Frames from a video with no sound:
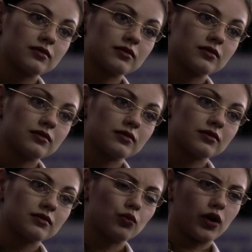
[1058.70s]
She's
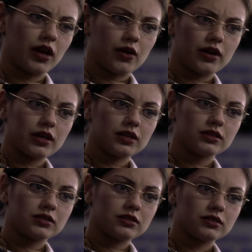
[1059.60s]
alive and
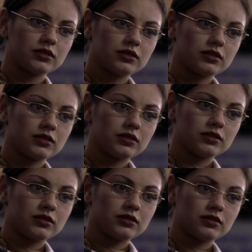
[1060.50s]
she's taking someone else's
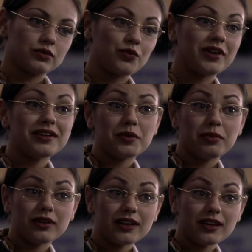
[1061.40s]
identity and is
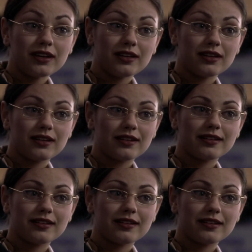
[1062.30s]
attending Quantico.